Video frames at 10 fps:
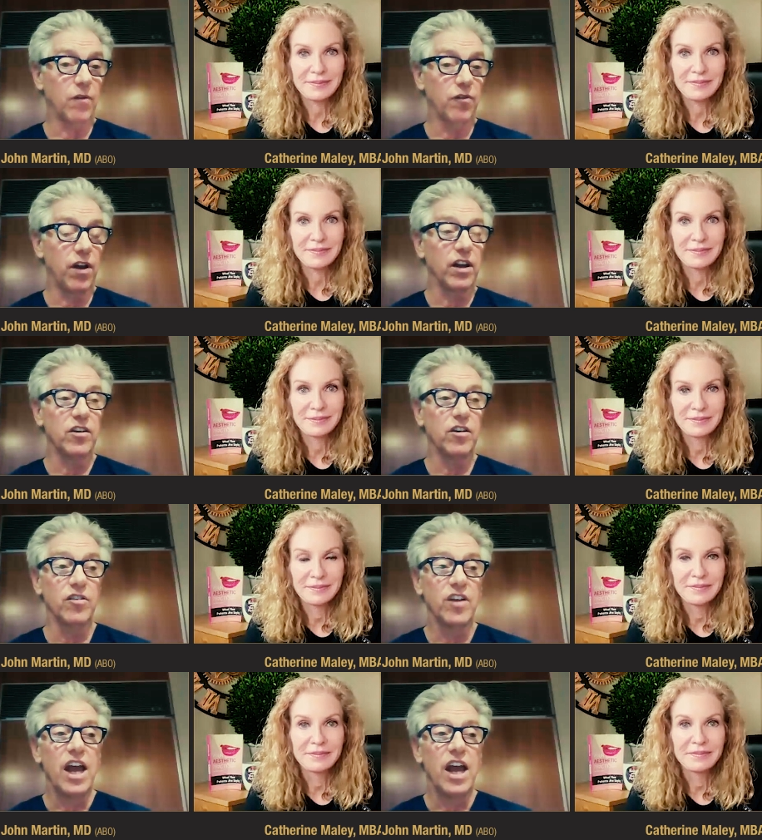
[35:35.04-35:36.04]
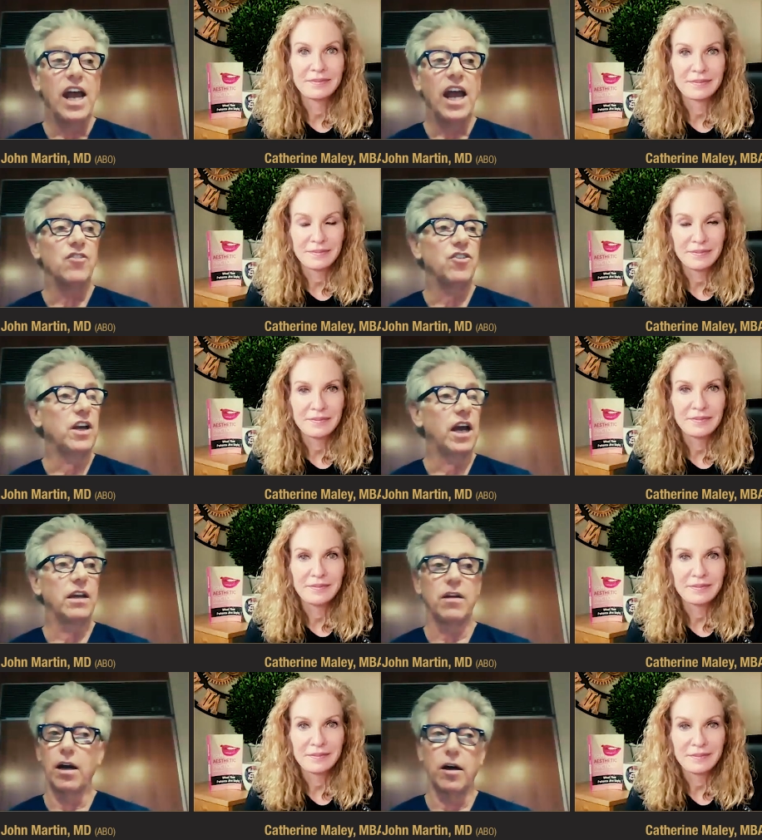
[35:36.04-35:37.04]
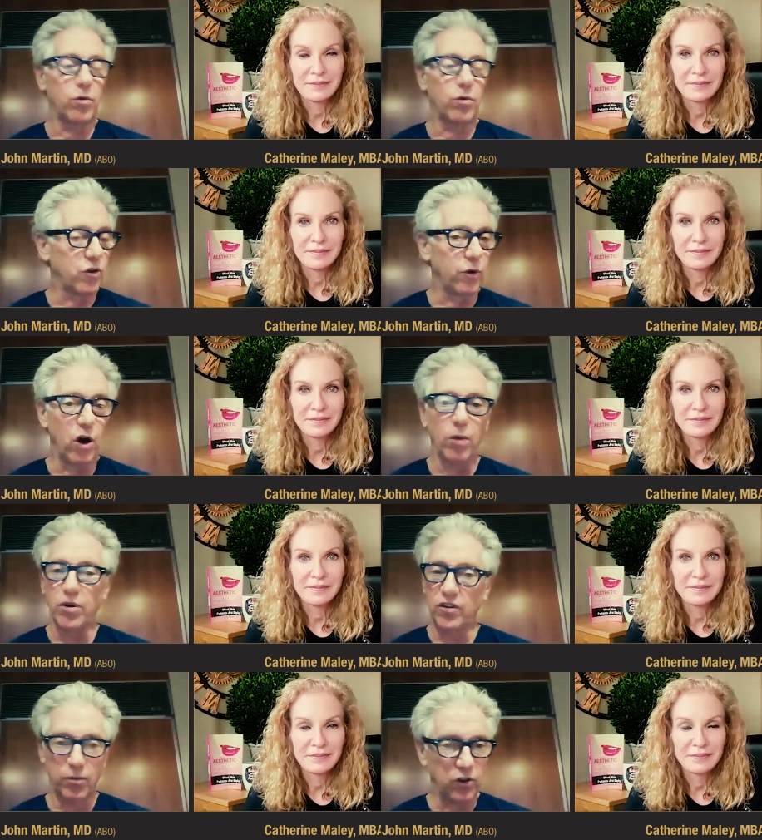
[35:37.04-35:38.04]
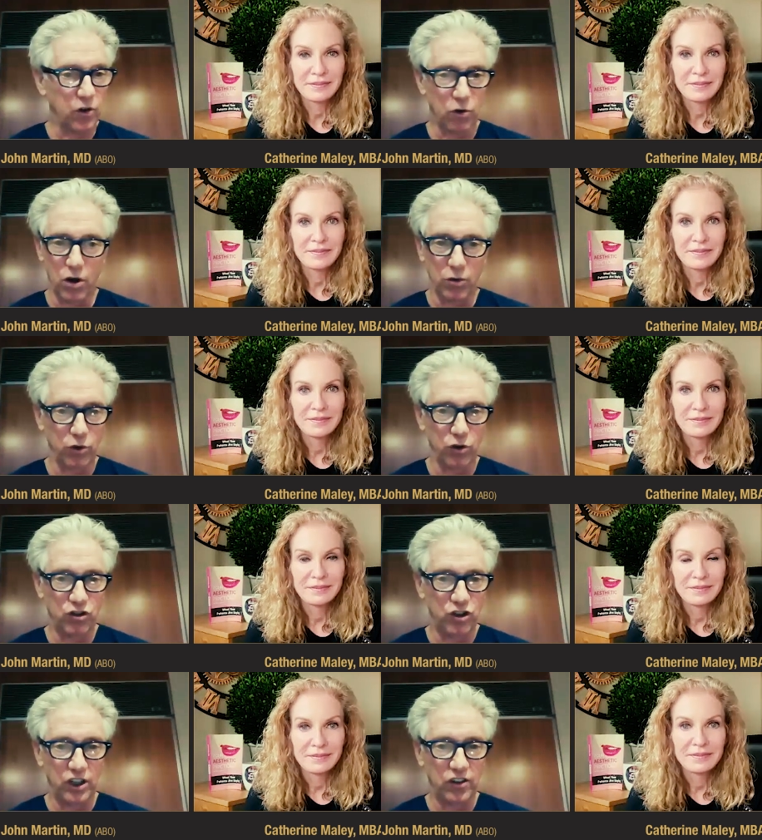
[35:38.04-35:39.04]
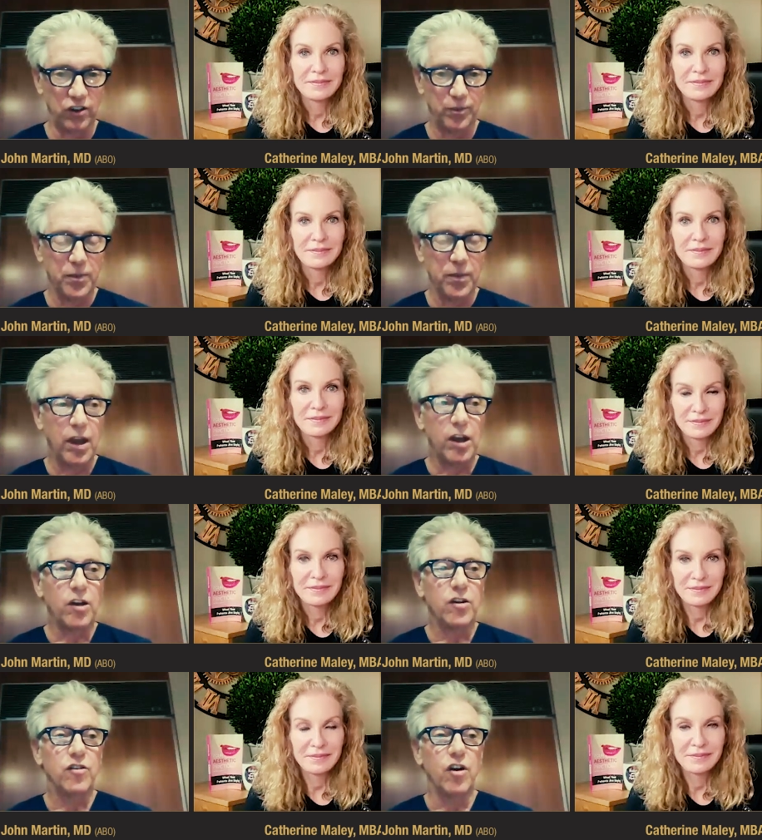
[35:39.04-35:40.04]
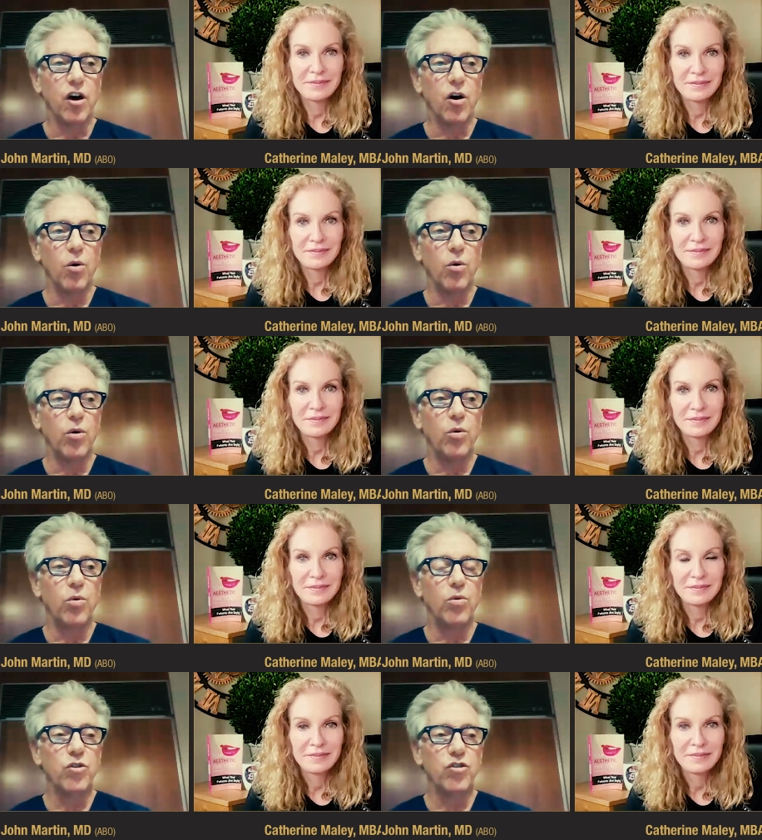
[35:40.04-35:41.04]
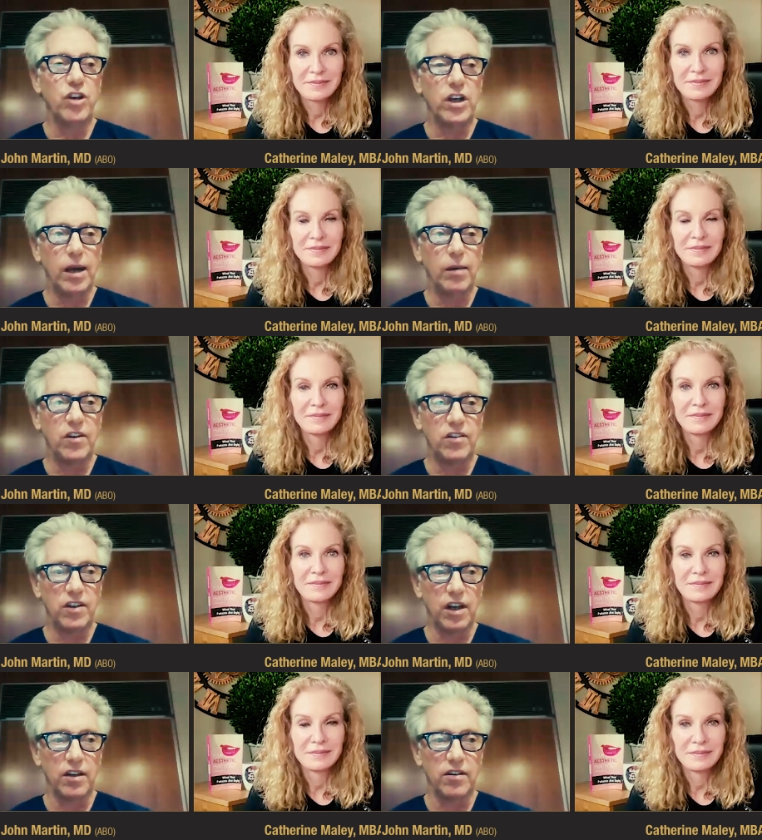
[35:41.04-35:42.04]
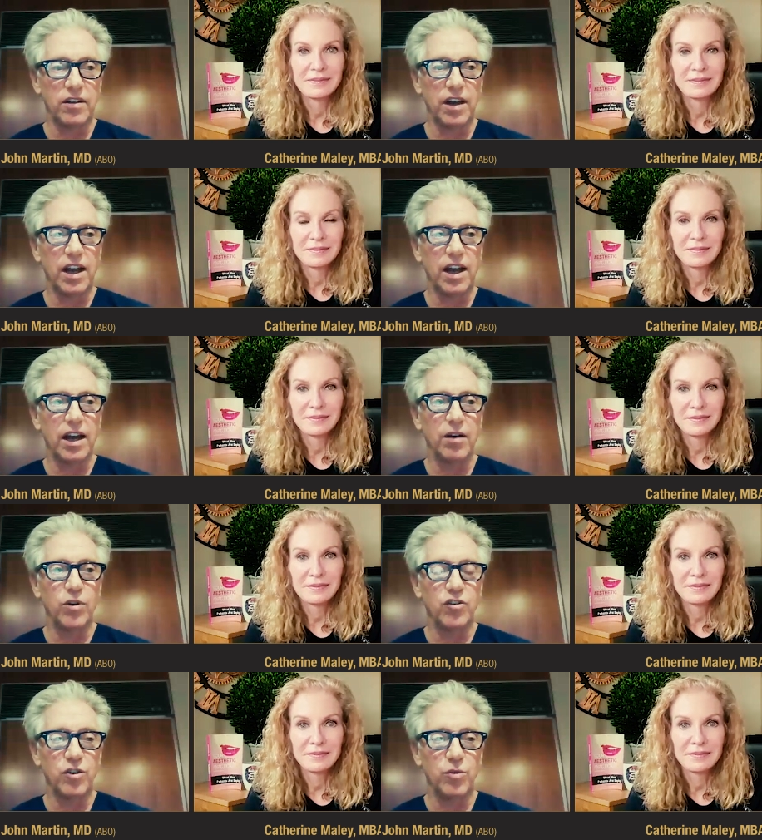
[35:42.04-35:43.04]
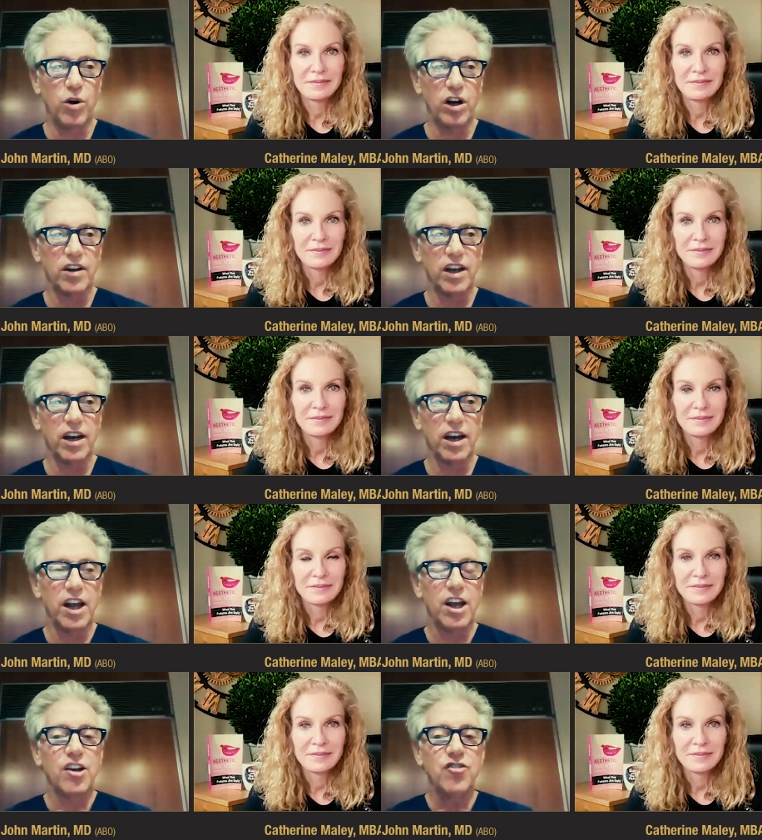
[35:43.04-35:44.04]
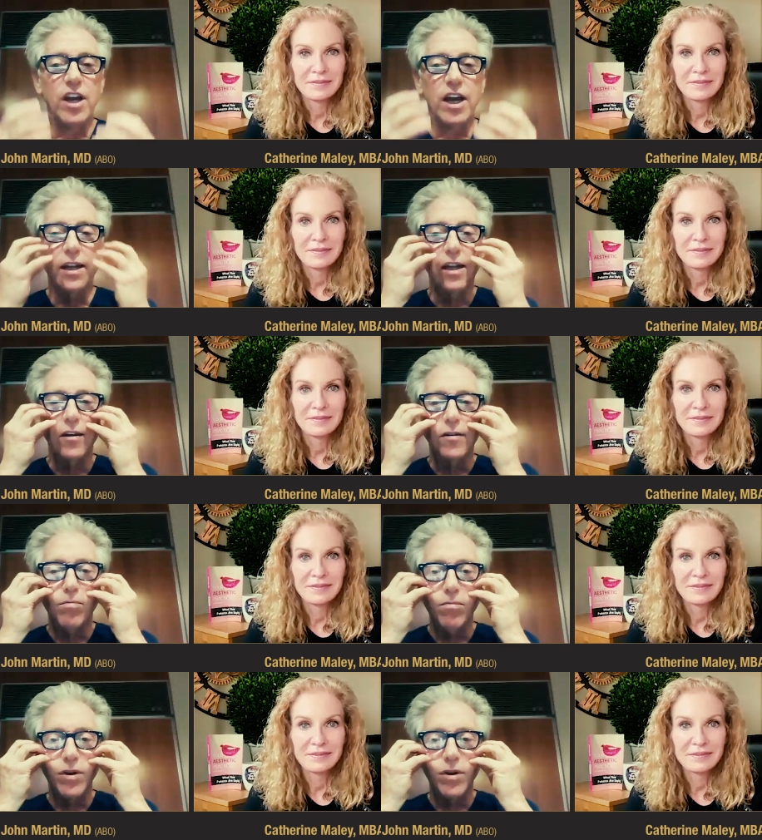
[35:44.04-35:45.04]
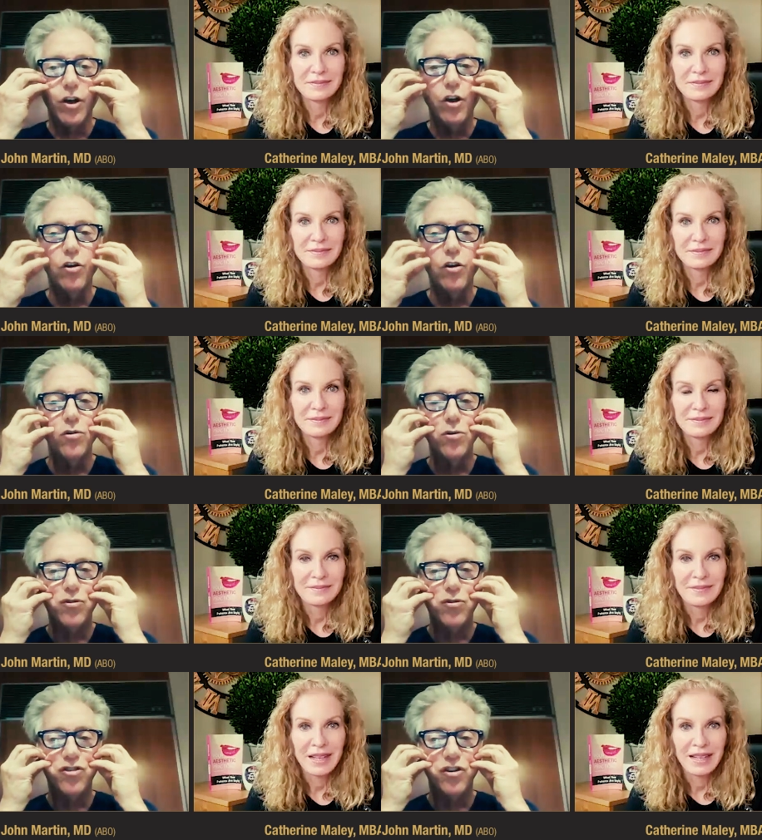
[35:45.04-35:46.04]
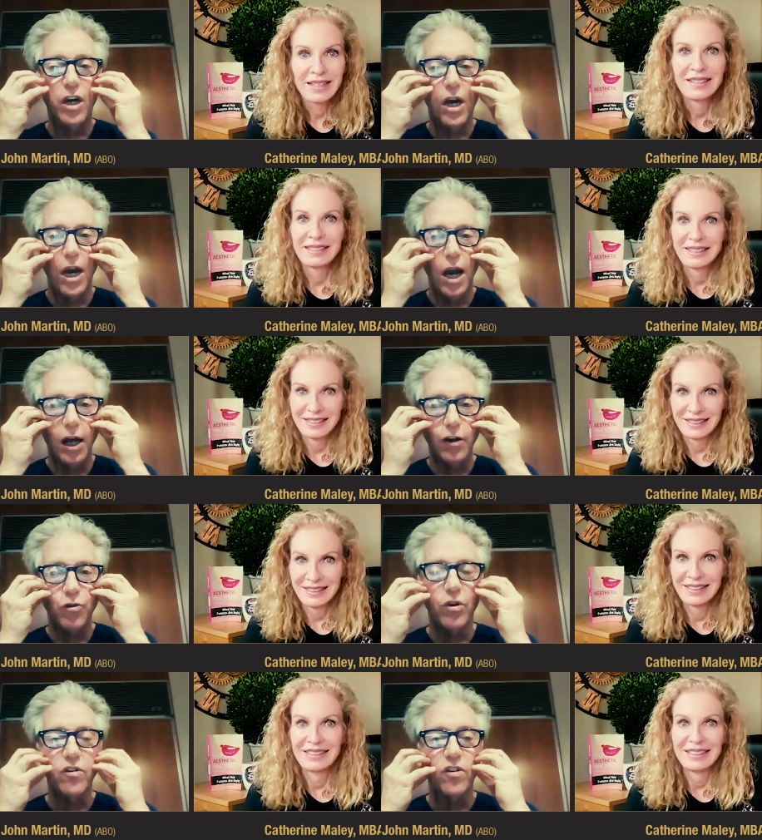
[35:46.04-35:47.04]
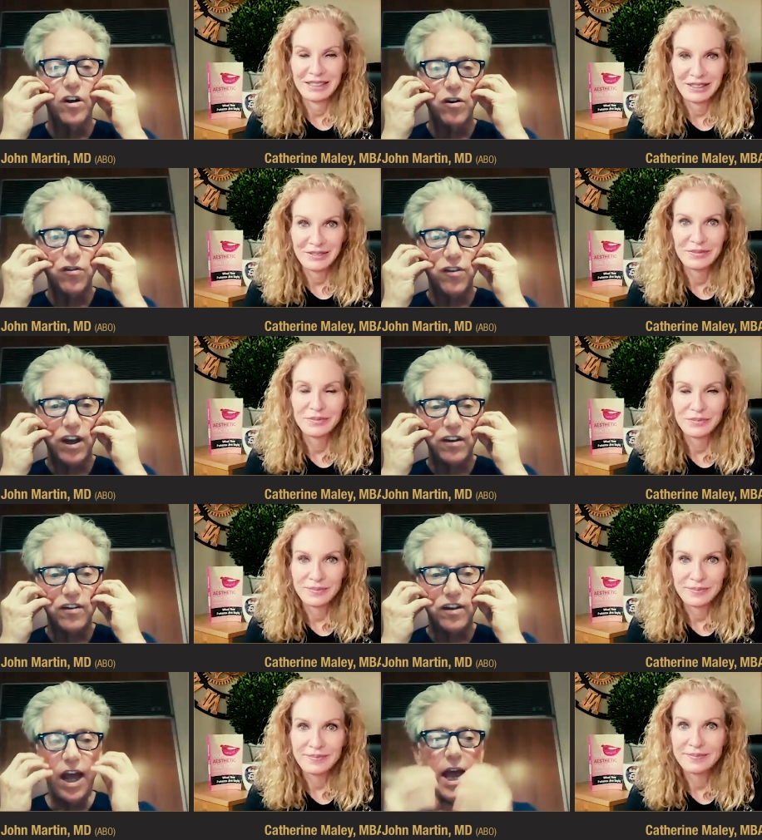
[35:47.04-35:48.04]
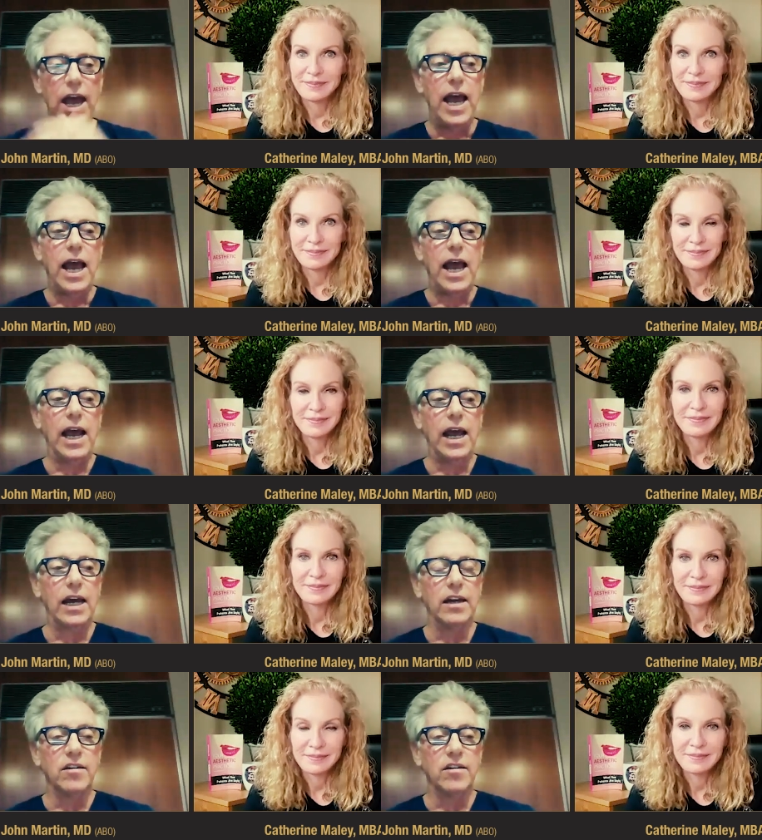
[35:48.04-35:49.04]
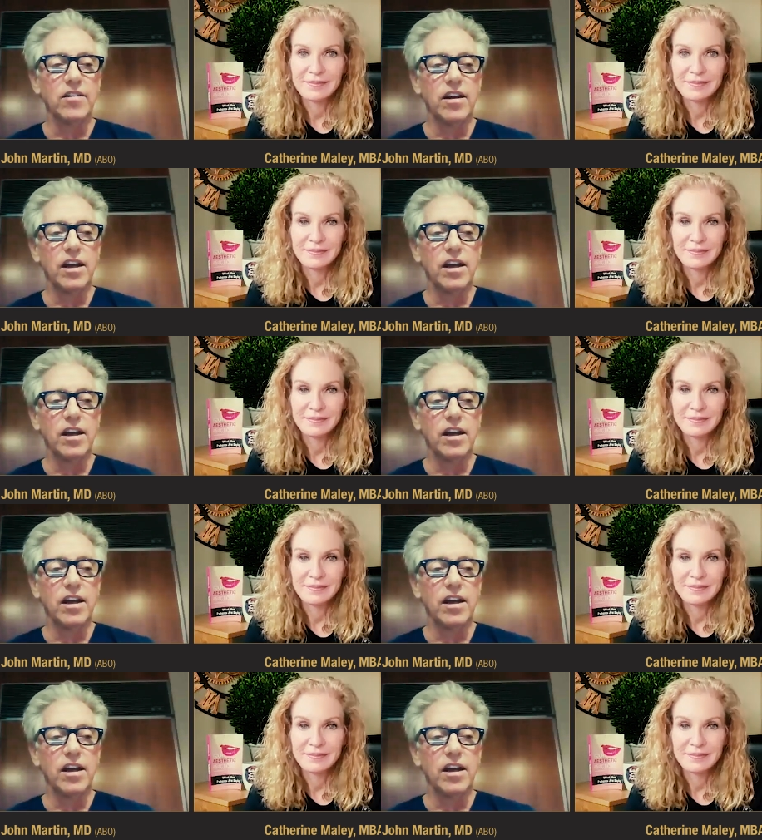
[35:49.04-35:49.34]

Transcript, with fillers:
Speaker 1: out, volunteers. And she, I don't know what's going on, but something's going on with her cheeks. So she came to see us. And when she walked in, she had these huge nodules in her face. And